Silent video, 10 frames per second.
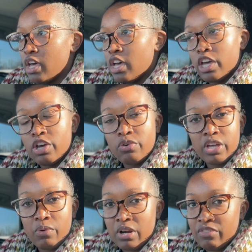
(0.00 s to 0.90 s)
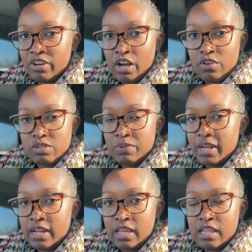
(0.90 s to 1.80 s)
he'll get whatever else we need
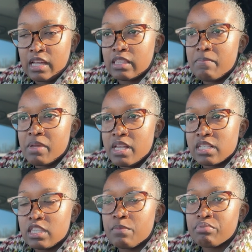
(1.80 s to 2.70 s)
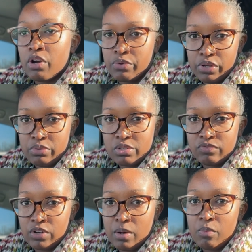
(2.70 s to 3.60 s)
to get, like the meats and the produce
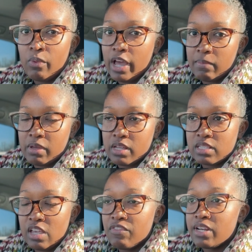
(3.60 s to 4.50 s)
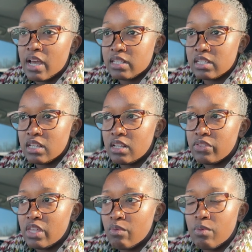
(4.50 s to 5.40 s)
from Wegmans. If he doesn't,
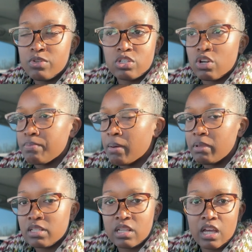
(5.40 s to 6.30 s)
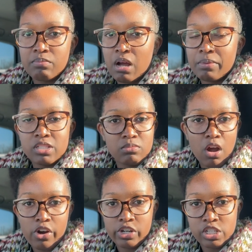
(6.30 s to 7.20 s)
then we'll just go to Publix again, probably
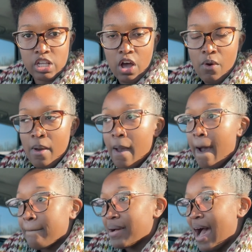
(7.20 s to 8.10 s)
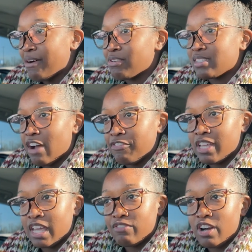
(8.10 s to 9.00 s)
tomorrow or so. But I will definitely
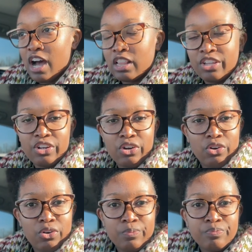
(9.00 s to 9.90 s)
give y'all a little,